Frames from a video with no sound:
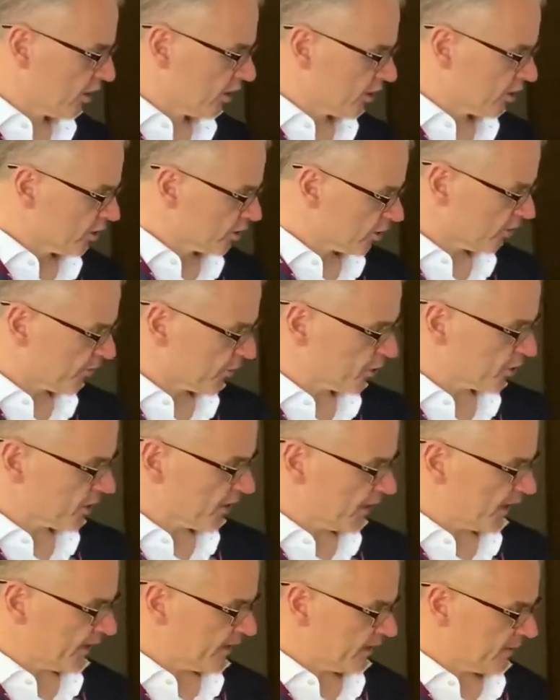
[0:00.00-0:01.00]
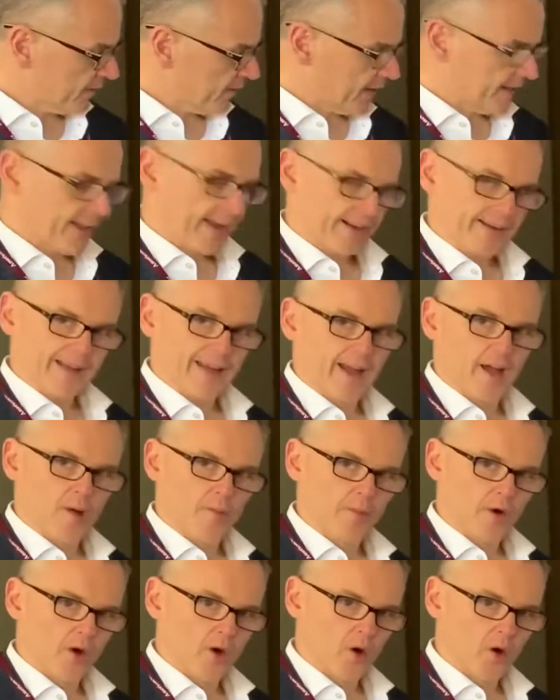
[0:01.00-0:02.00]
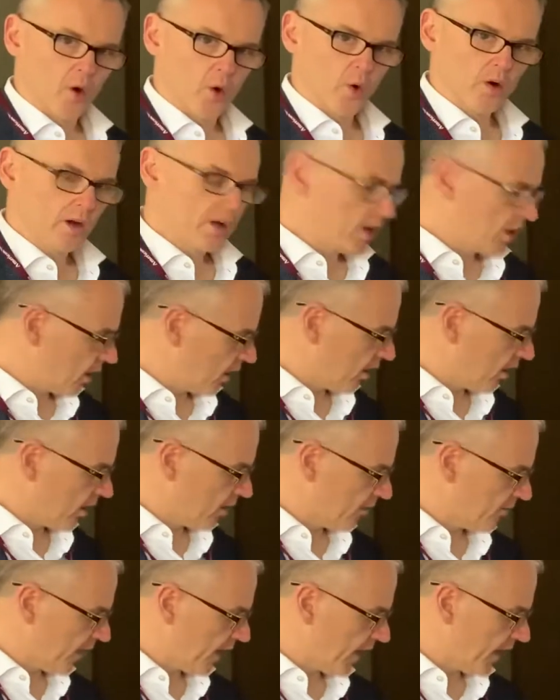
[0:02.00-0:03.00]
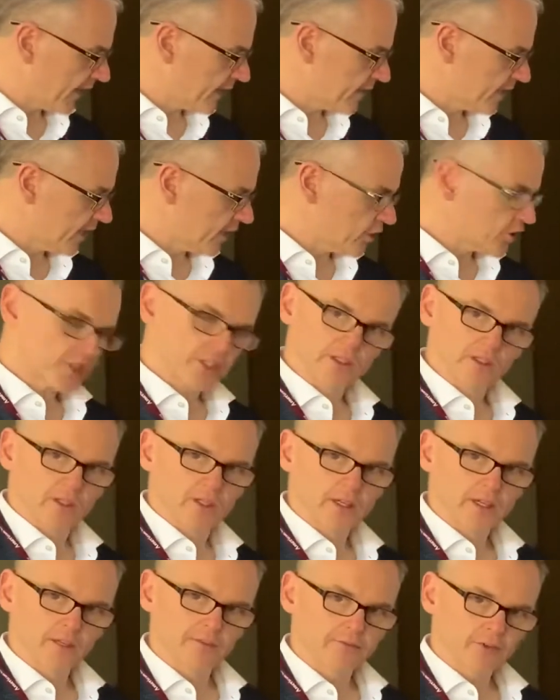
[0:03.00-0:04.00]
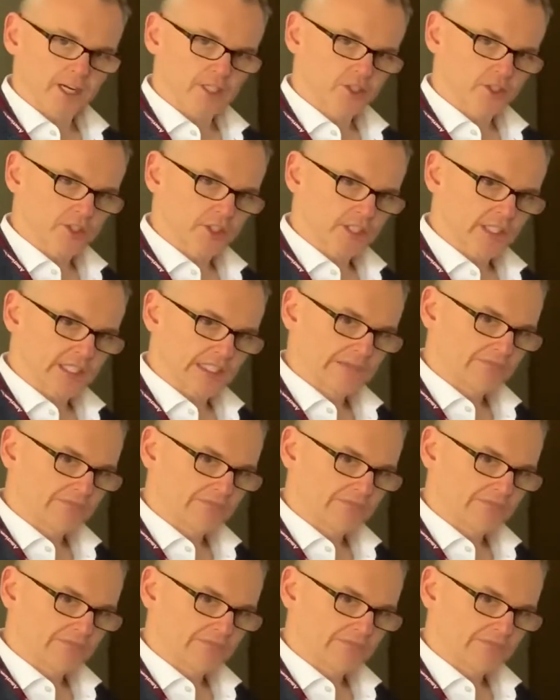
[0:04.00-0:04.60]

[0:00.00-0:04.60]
So first I'll identify that combo of high tension and fragile skin.